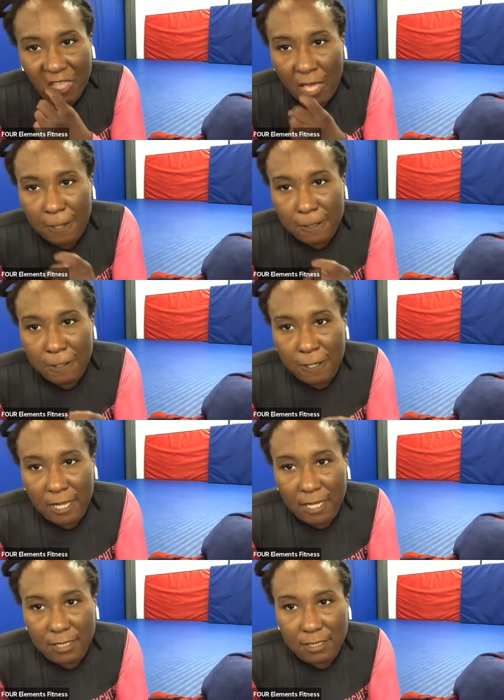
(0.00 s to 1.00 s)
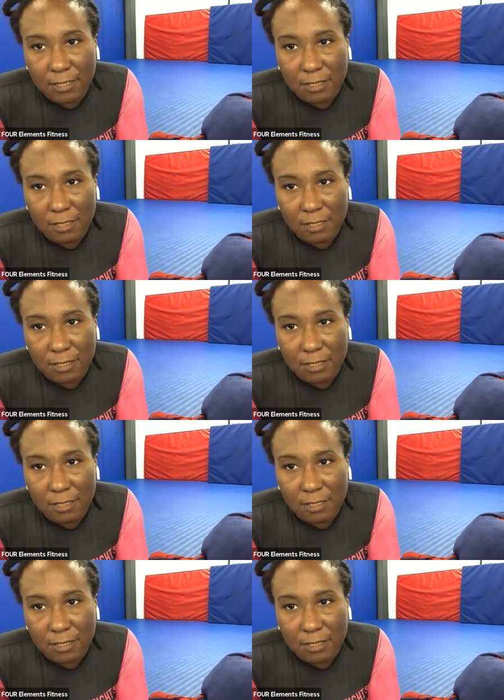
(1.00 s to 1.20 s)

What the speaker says: On your knees.